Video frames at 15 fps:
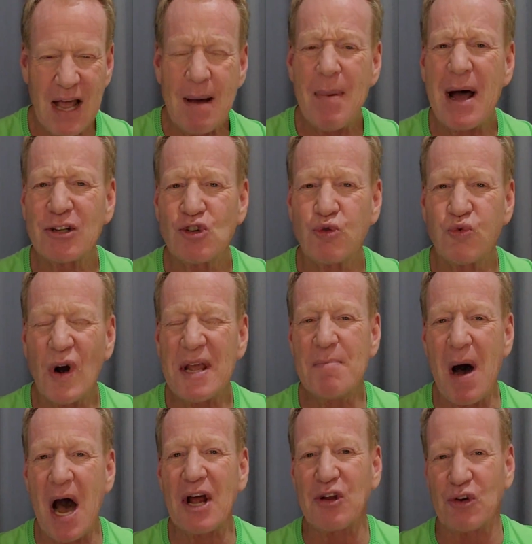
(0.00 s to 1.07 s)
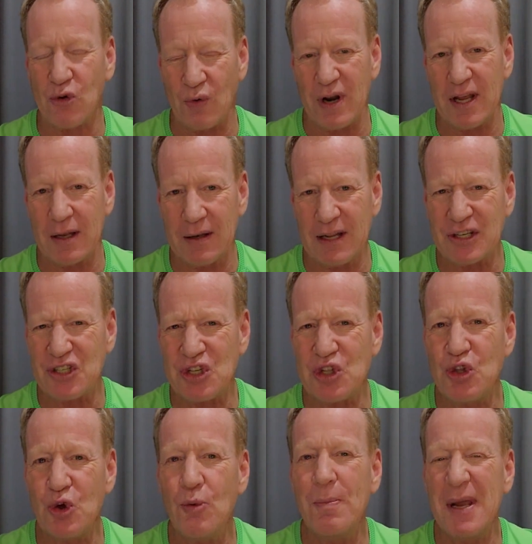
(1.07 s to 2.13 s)
How about Draymond Green,
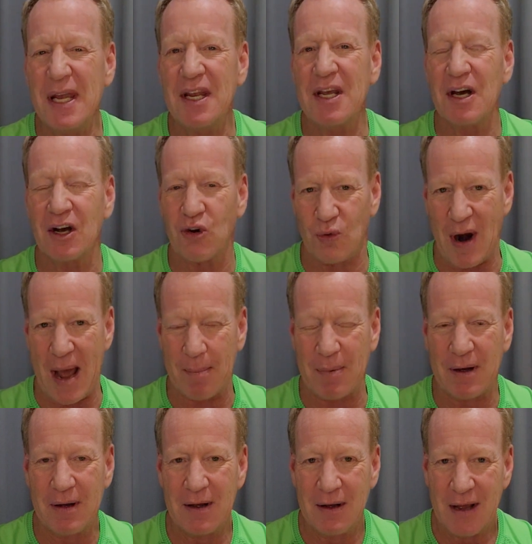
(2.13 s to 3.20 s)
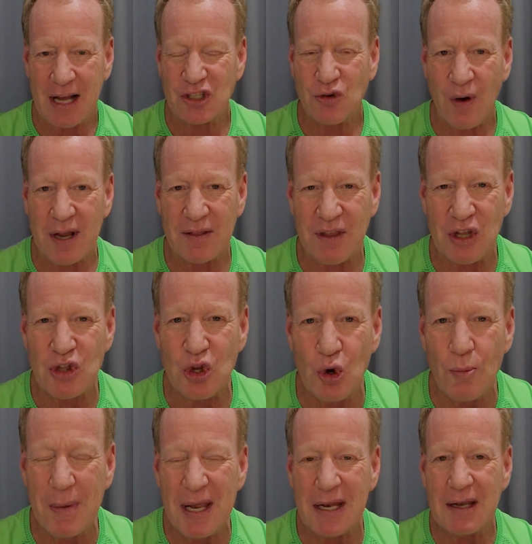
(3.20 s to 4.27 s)
this new media crap? That's right, the
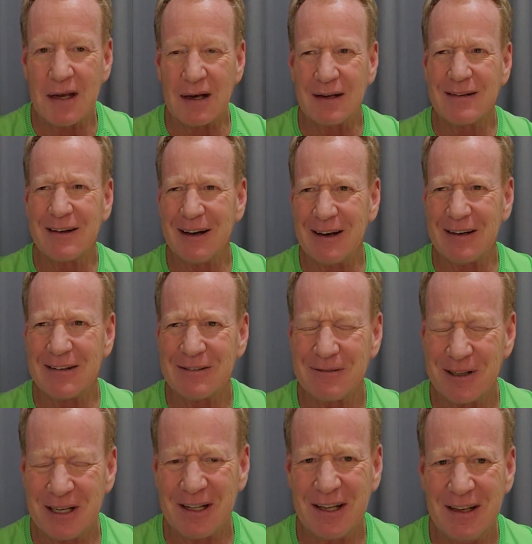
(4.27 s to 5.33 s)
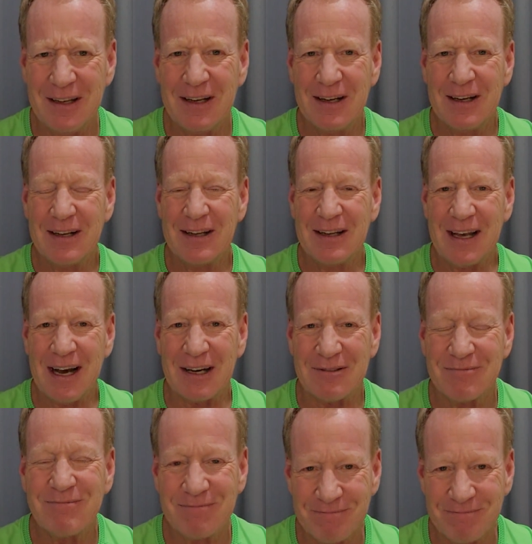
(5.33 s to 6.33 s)
new media. Huh, really? Yeah.